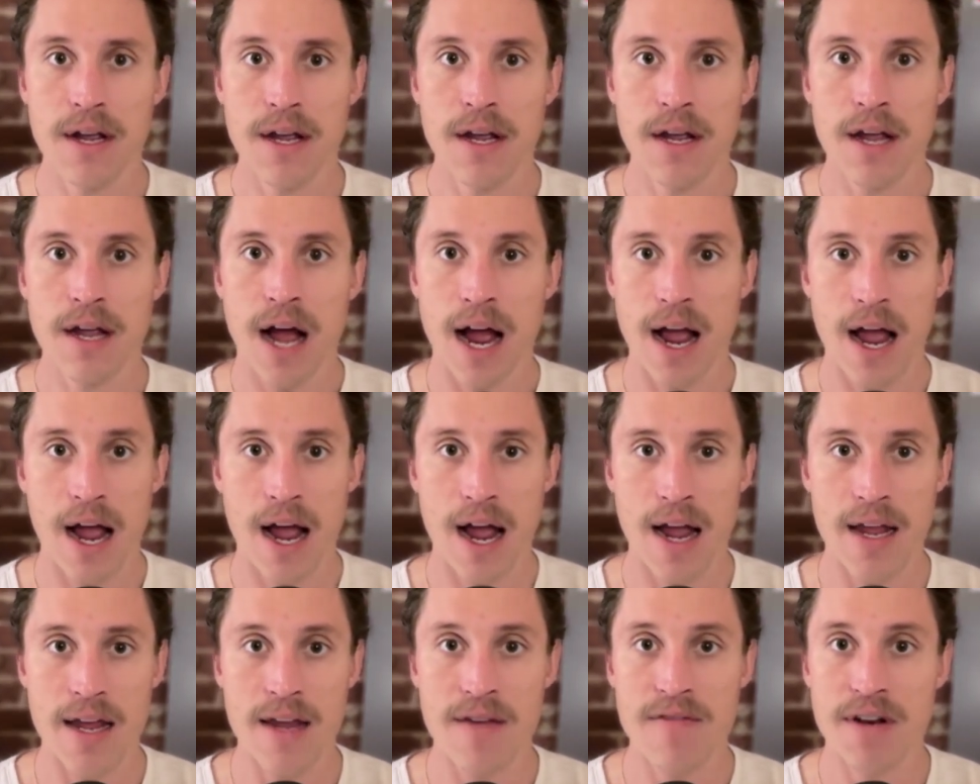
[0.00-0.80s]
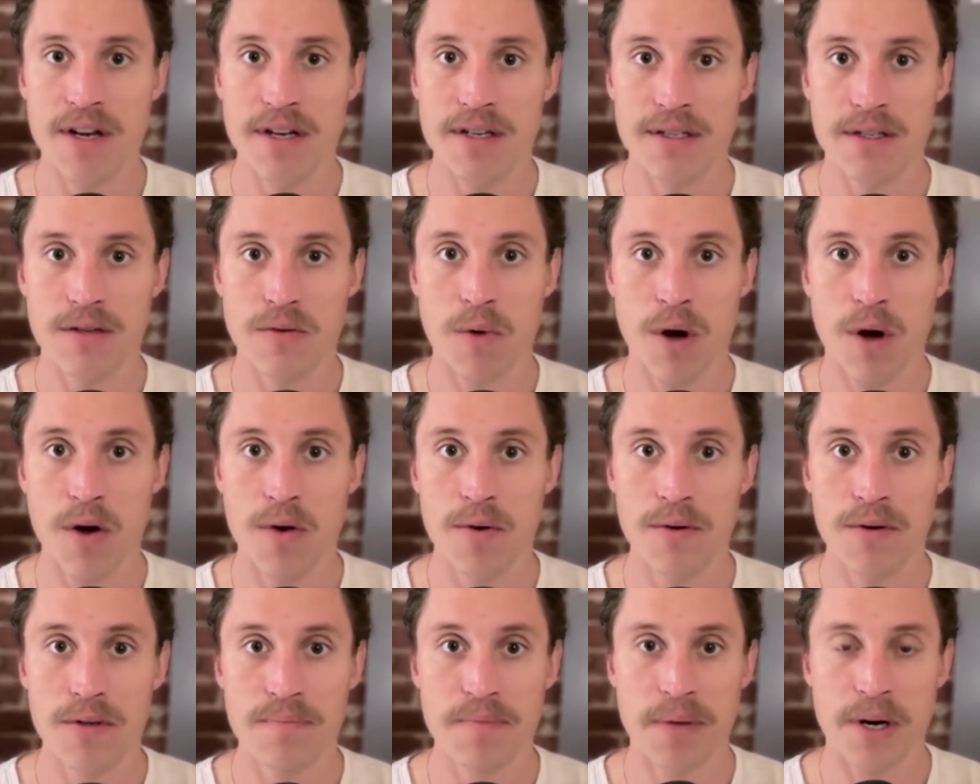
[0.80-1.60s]
I even
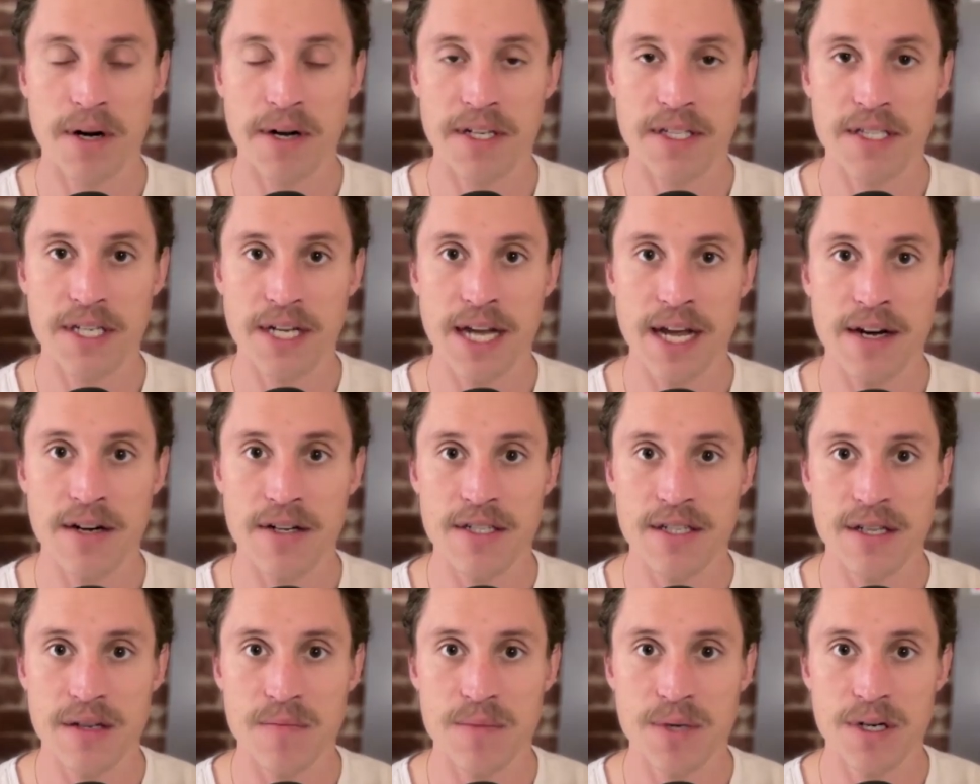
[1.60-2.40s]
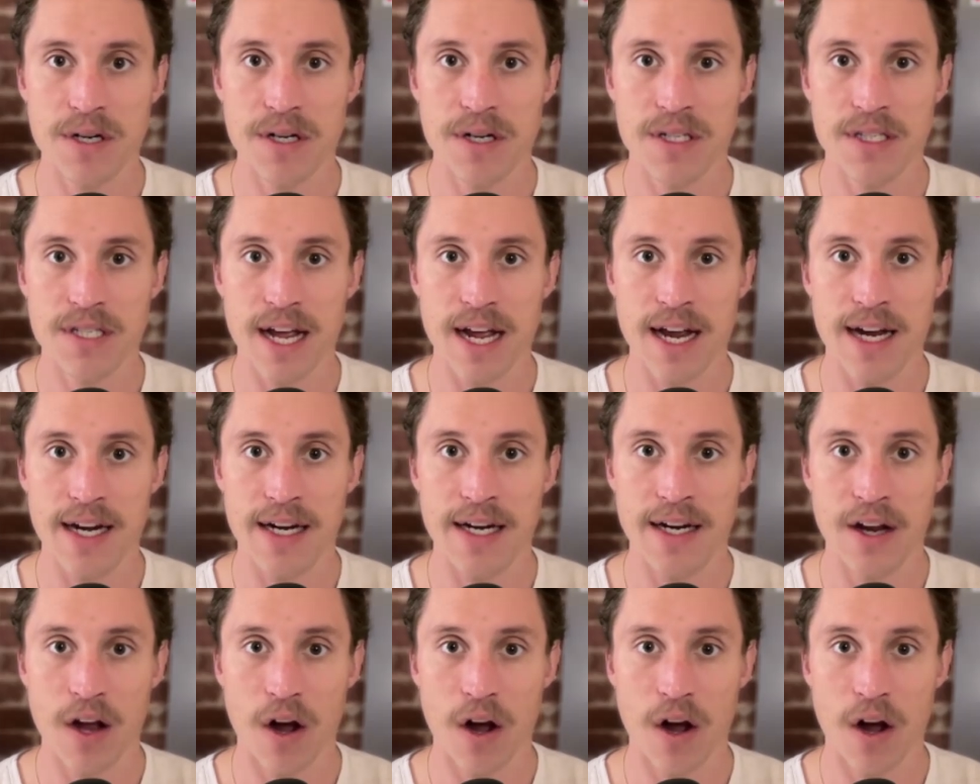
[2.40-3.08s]
quote Bernie Sanders in the book saying,